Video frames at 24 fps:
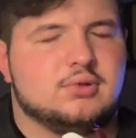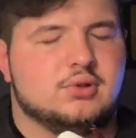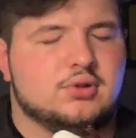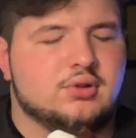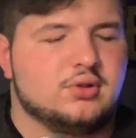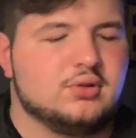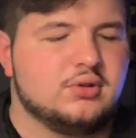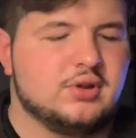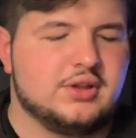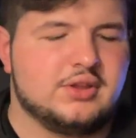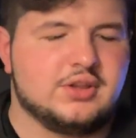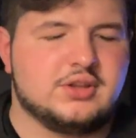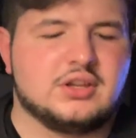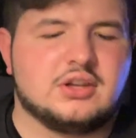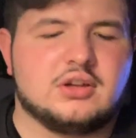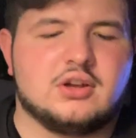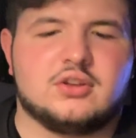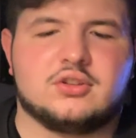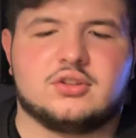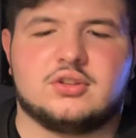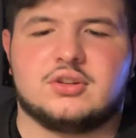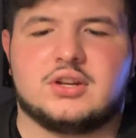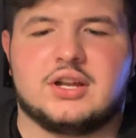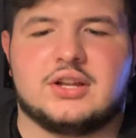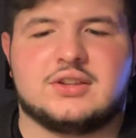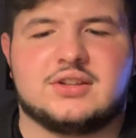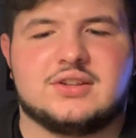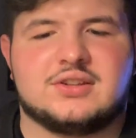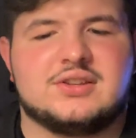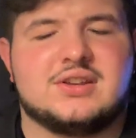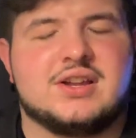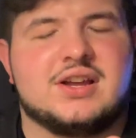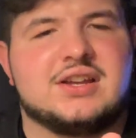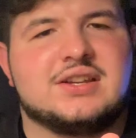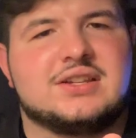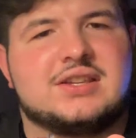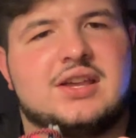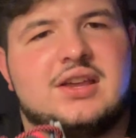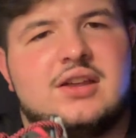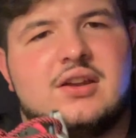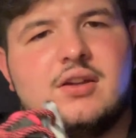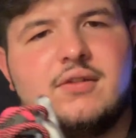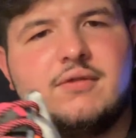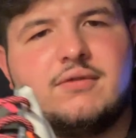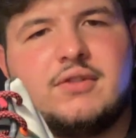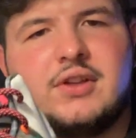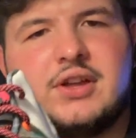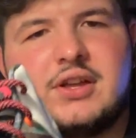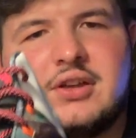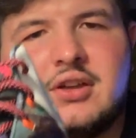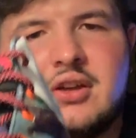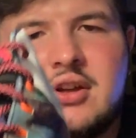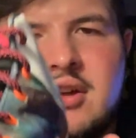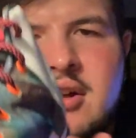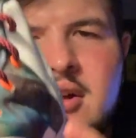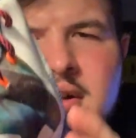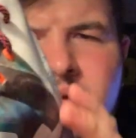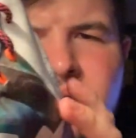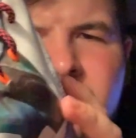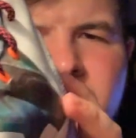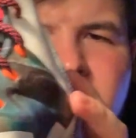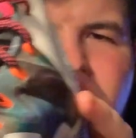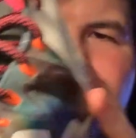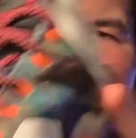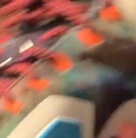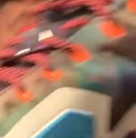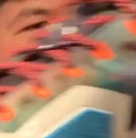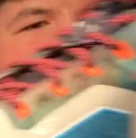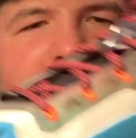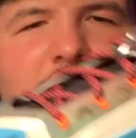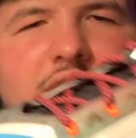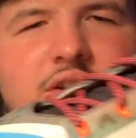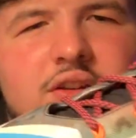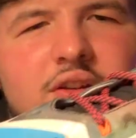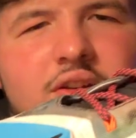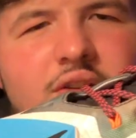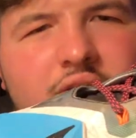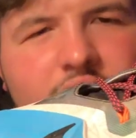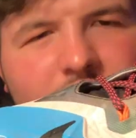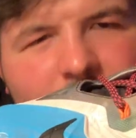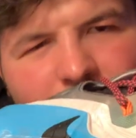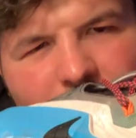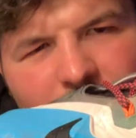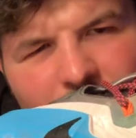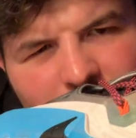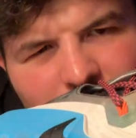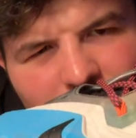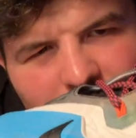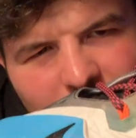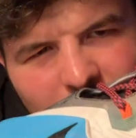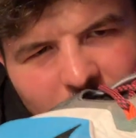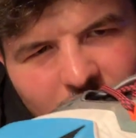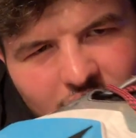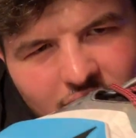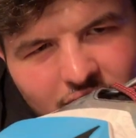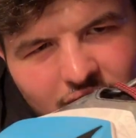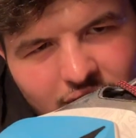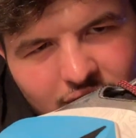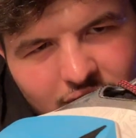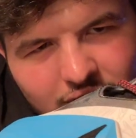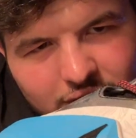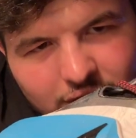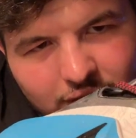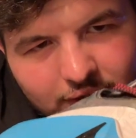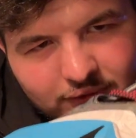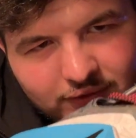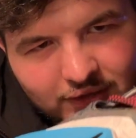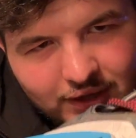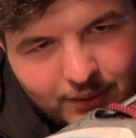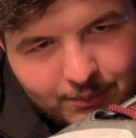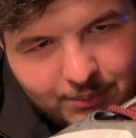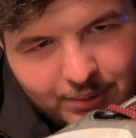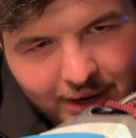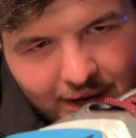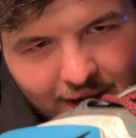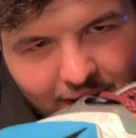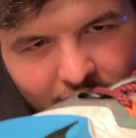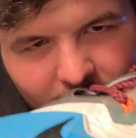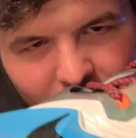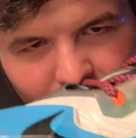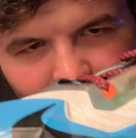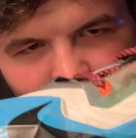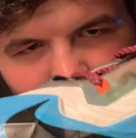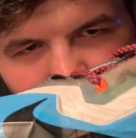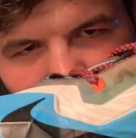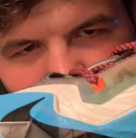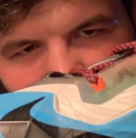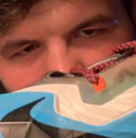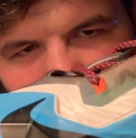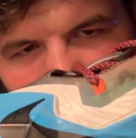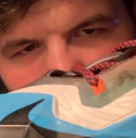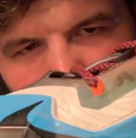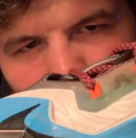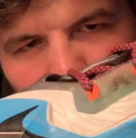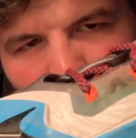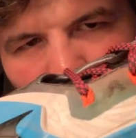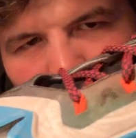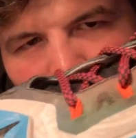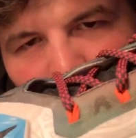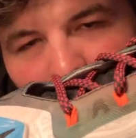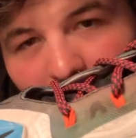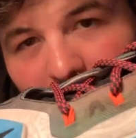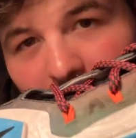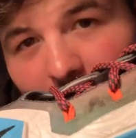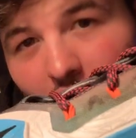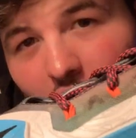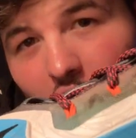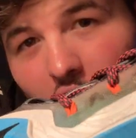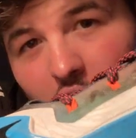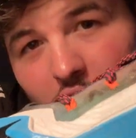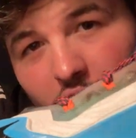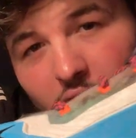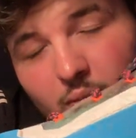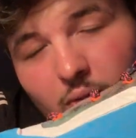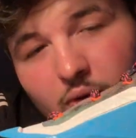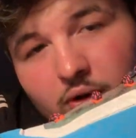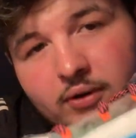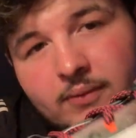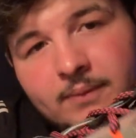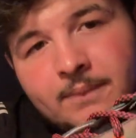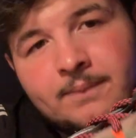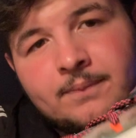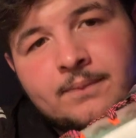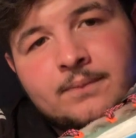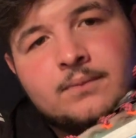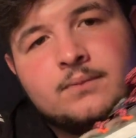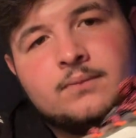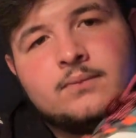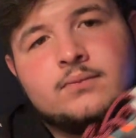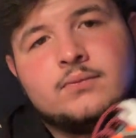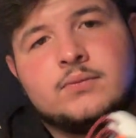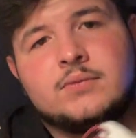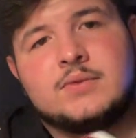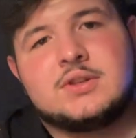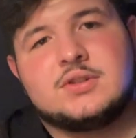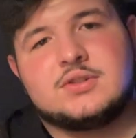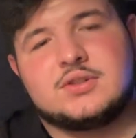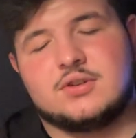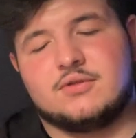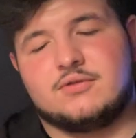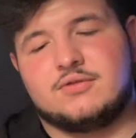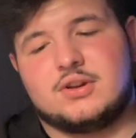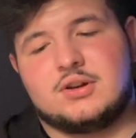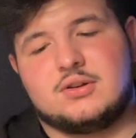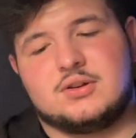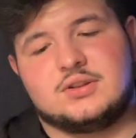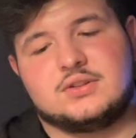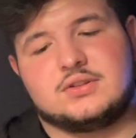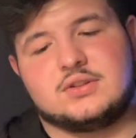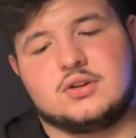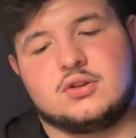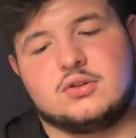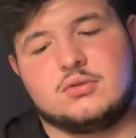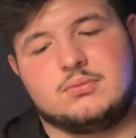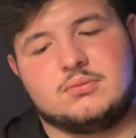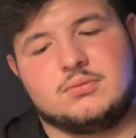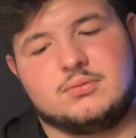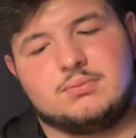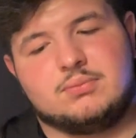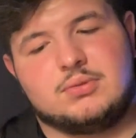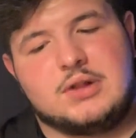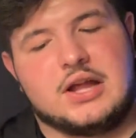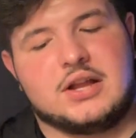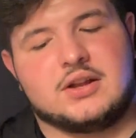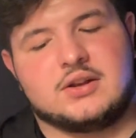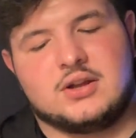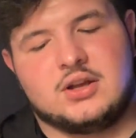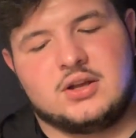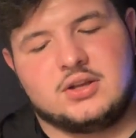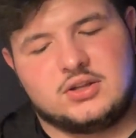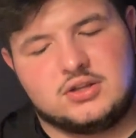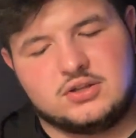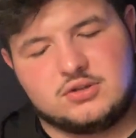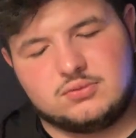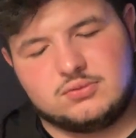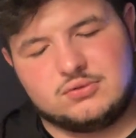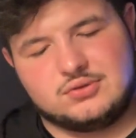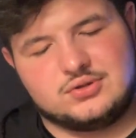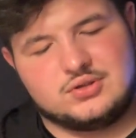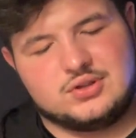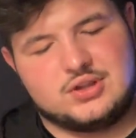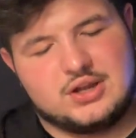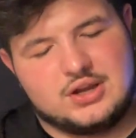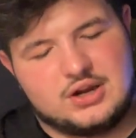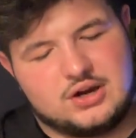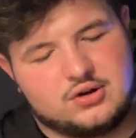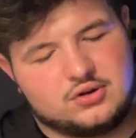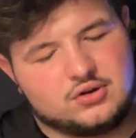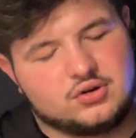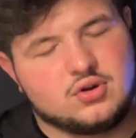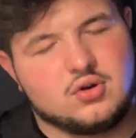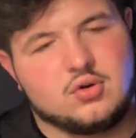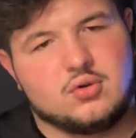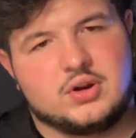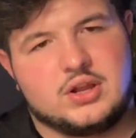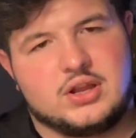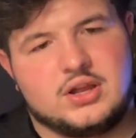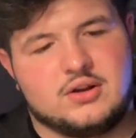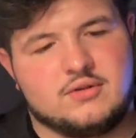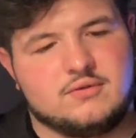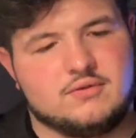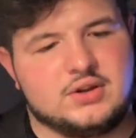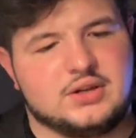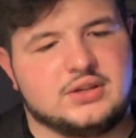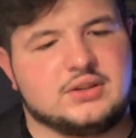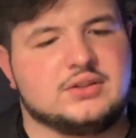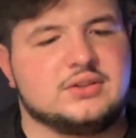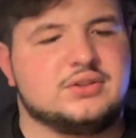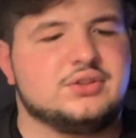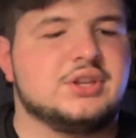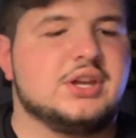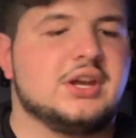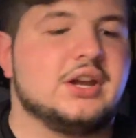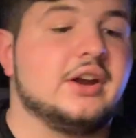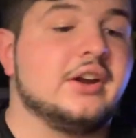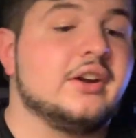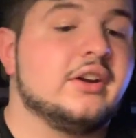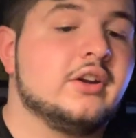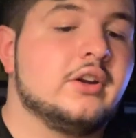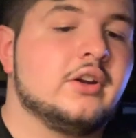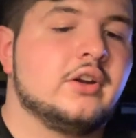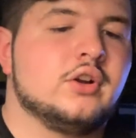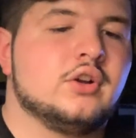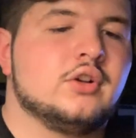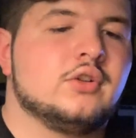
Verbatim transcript: blue, and then you also got this nice hit of like looks like it gives that pattern vibe of like a hardwood. So very dope. Black Nike swoosh there, gold hit right there,